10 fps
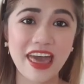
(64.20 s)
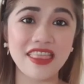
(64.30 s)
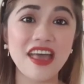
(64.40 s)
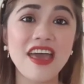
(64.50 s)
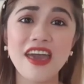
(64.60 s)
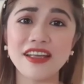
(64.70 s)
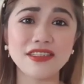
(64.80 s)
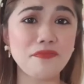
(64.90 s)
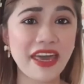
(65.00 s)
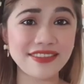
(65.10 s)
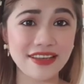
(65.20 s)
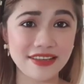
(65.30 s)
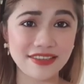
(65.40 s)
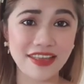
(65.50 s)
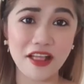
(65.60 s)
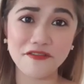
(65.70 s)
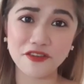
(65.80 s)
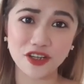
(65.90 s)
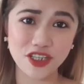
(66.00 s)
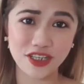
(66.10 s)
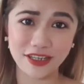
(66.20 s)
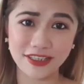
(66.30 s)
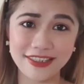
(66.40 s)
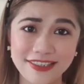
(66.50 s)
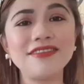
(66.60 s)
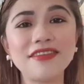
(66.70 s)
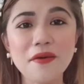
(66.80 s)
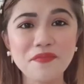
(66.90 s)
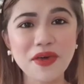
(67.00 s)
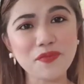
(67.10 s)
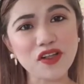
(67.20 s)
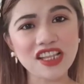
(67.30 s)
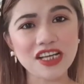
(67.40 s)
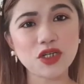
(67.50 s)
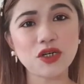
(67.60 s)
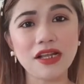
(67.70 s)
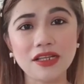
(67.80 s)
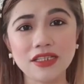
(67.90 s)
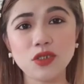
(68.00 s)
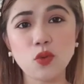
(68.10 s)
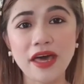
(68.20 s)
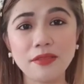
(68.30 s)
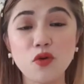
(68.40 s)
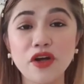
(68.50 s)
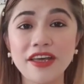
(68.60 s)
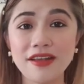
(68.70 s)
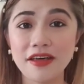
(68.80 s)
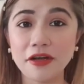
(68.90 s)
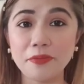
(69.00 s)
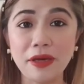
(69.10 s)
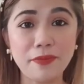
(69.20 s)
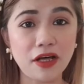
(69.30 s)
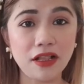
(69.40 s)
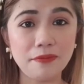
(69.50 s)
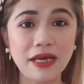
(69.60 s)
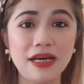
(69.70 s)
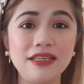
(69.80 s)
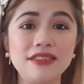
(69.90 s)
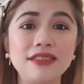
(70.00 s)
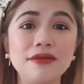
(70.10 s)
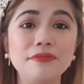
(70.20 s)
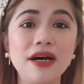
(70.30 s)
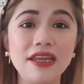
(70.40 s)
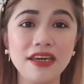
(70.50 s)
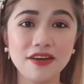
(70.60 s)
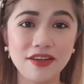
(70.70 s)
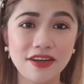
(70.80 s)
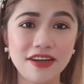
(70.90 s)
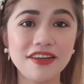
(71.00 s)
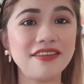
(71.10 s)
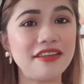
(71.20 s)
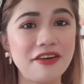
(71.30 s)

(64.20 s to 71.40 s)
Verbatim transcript: and it makes us self-conscious. Some people naturally sweat more than other people because the body odor